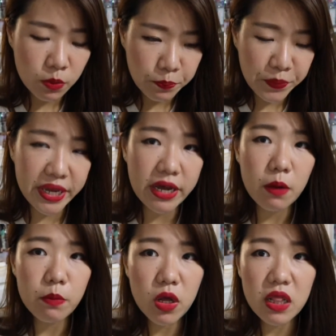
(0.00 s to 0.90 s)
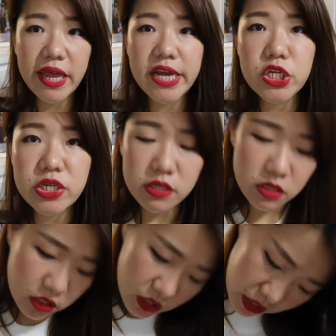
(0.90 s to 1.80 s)
makeup
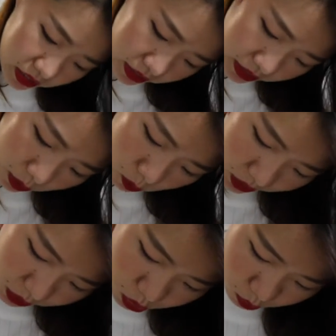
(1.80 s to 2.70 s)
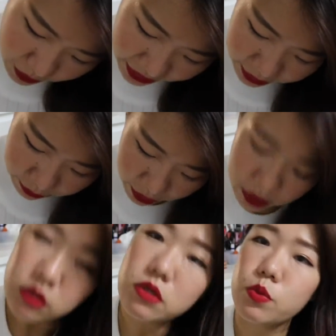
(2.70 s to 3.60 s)
collection. They want to play
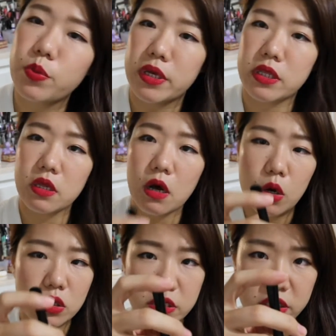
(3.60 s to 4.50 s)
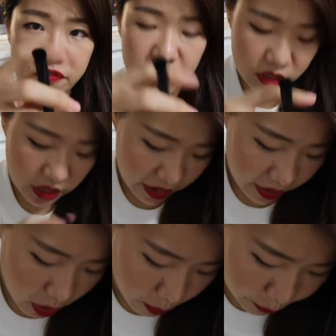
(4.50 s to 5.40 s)
around with all the different
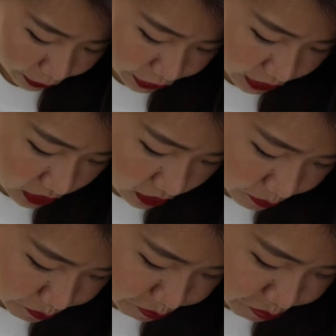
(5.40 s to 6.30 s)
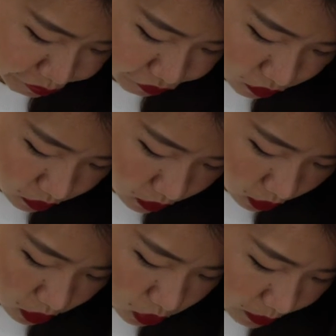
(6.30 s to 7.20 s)
kind of brushes.
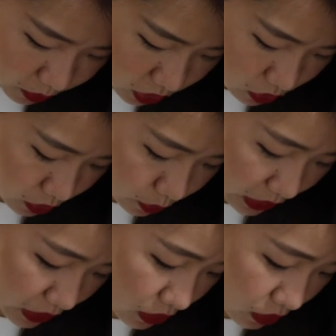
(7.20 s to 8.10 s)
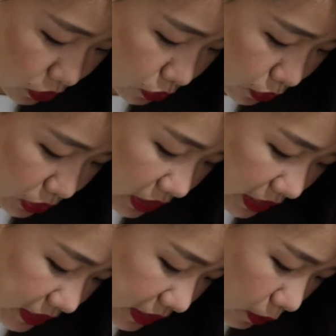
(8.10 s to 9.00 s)
So I'm just going to quickly show you
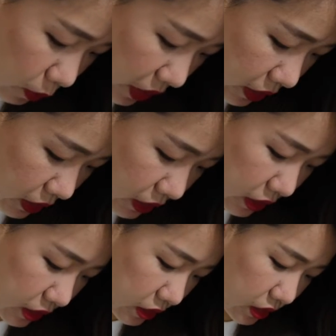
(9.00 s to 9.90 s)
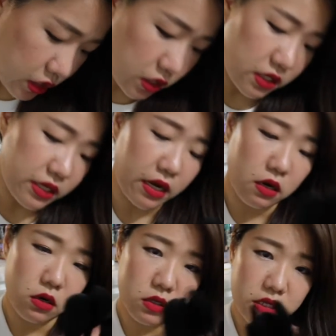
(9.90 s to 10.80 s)
guys that what this set
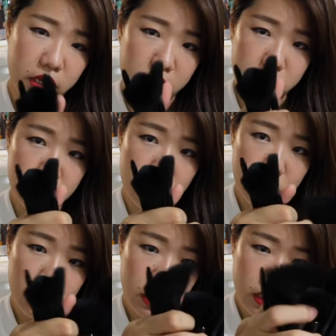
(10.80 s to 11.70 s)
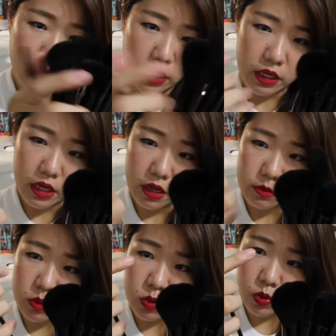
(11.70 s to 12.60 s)
contains. It
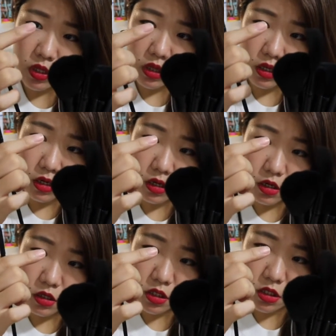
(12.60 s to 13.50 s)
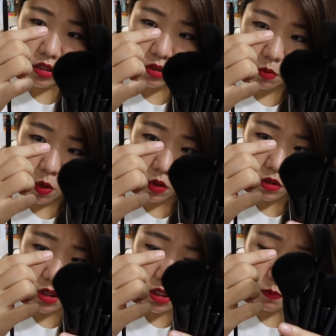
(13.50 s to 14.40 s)
comes with a
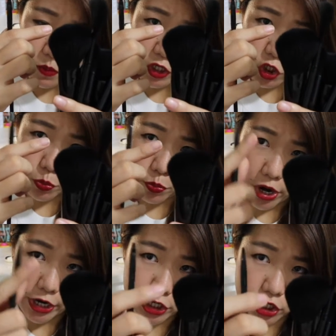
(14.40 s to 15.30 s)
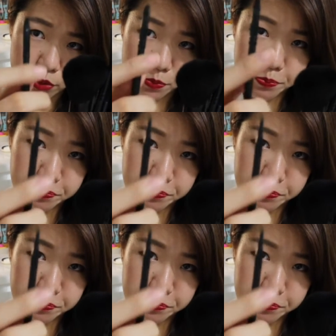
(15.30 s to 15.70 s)
small smudge brush,